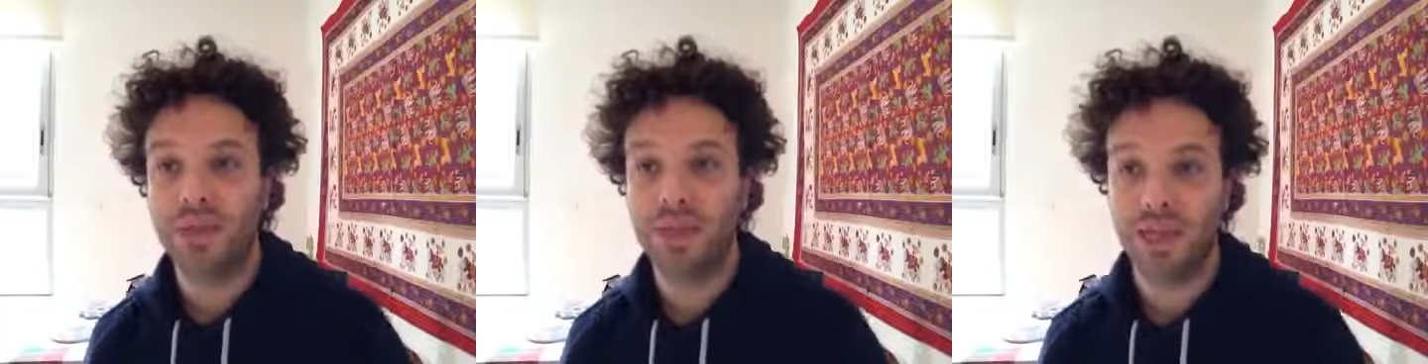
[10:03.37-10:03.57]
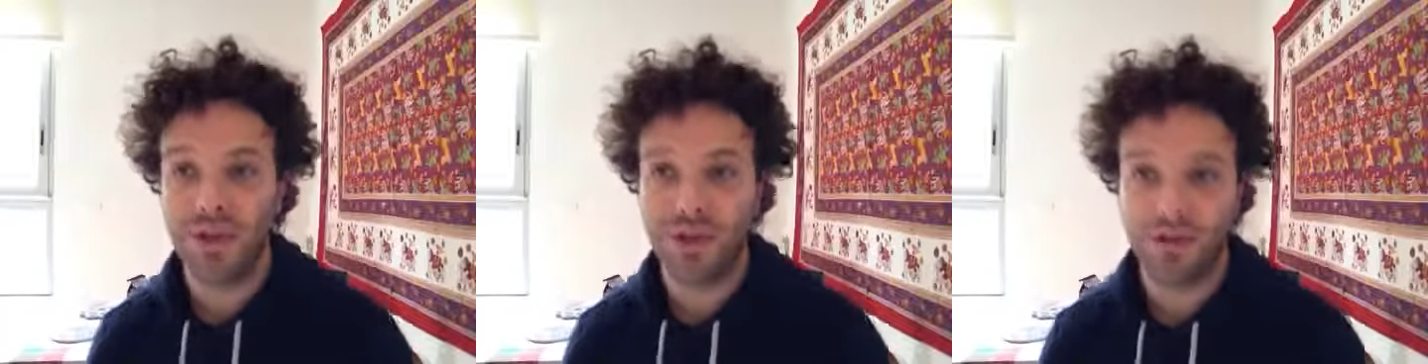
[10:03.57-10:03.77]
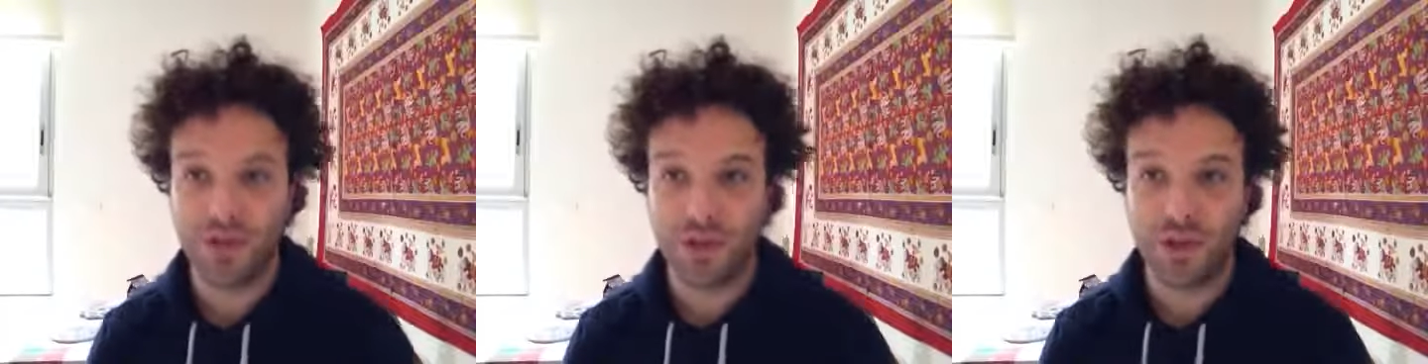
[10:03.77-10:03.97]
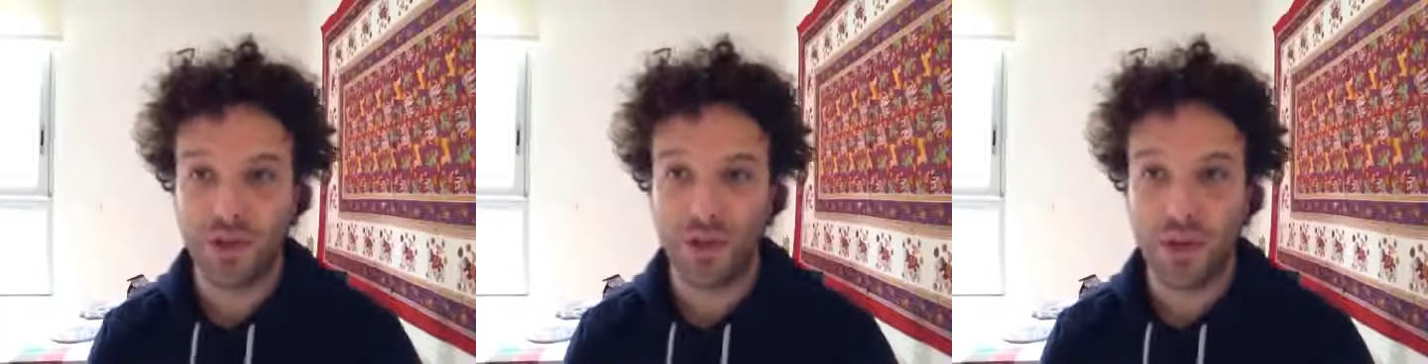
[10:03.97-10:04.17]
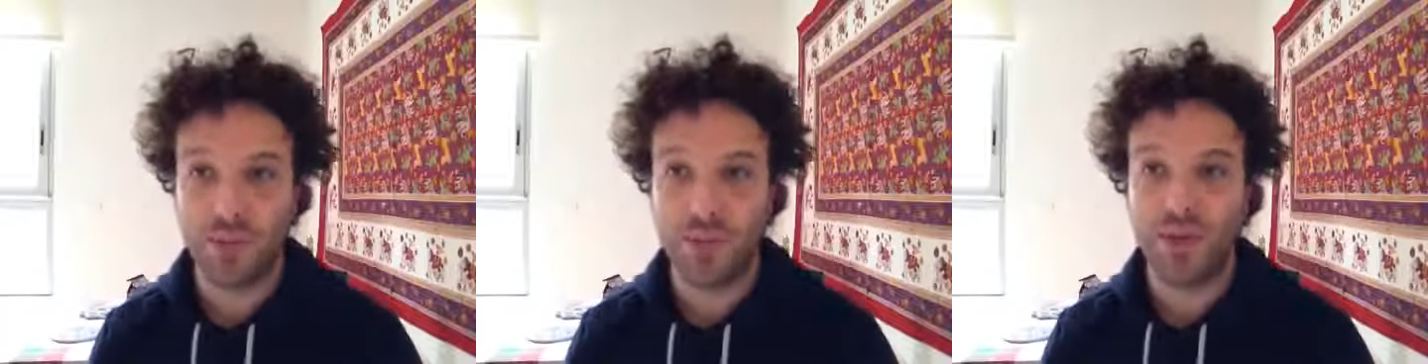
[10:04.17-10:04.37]
kind of
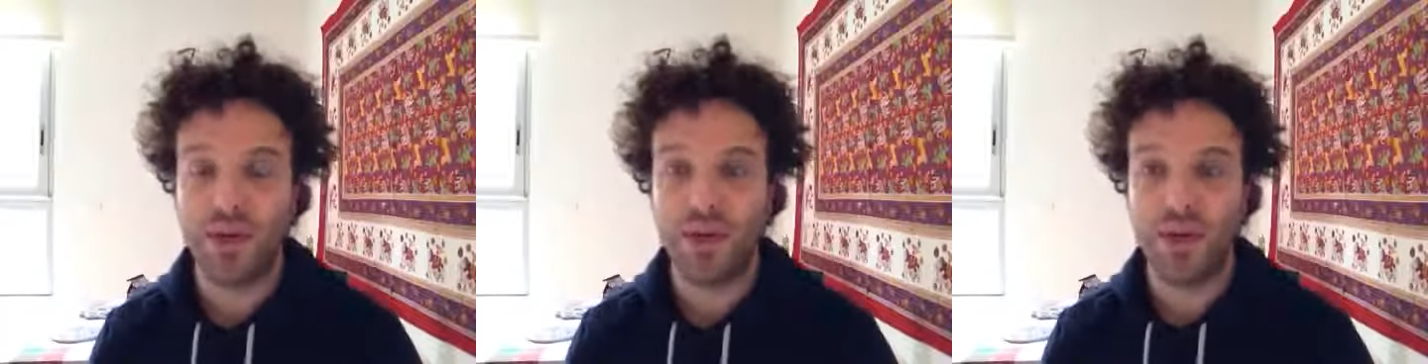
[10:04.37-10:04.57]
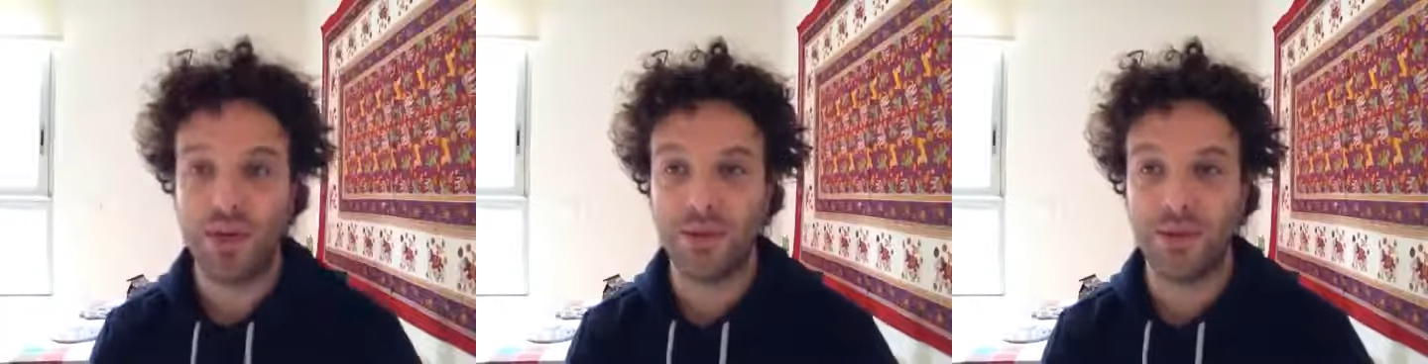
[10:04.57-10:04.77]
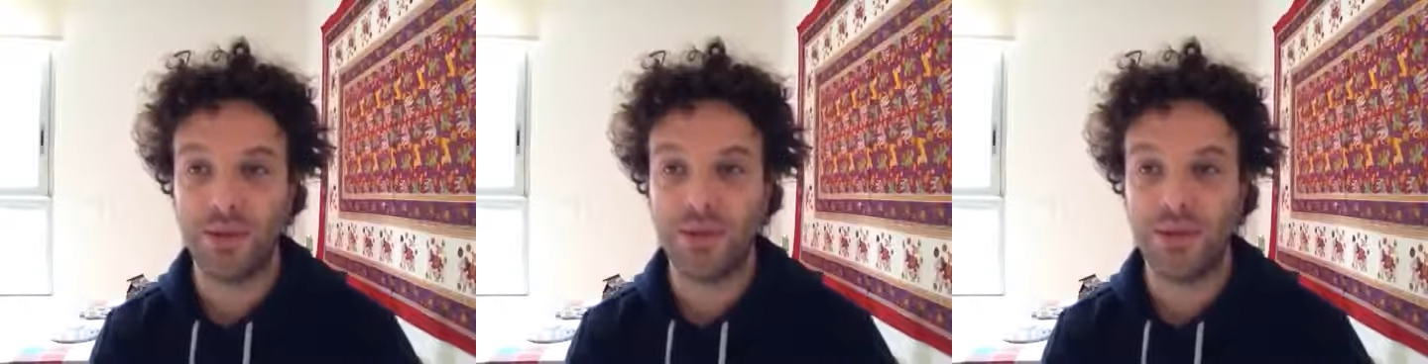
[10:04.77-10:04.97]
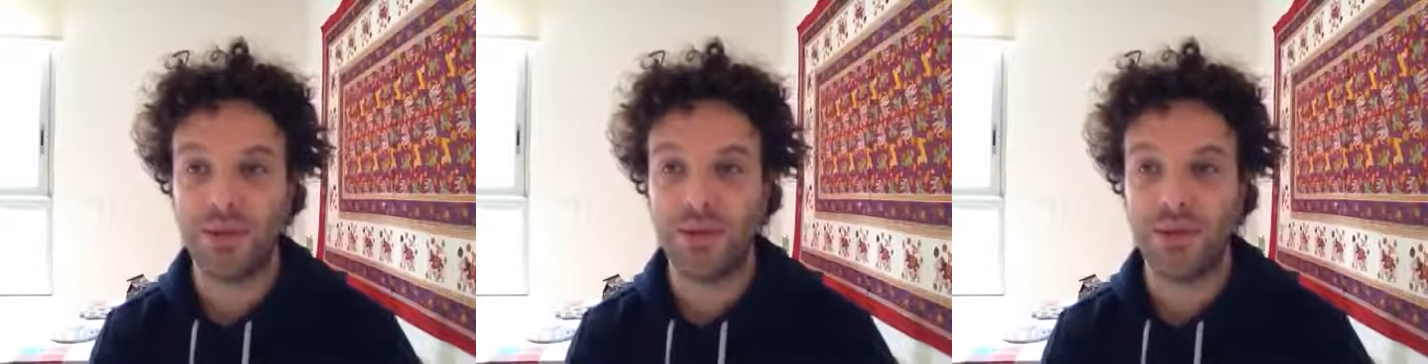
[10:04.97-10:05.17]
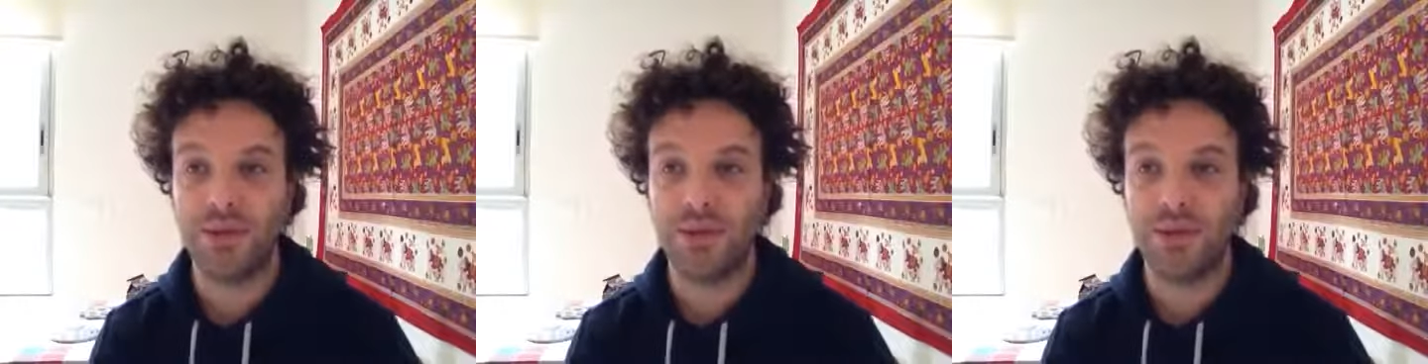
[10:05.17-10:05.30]
common language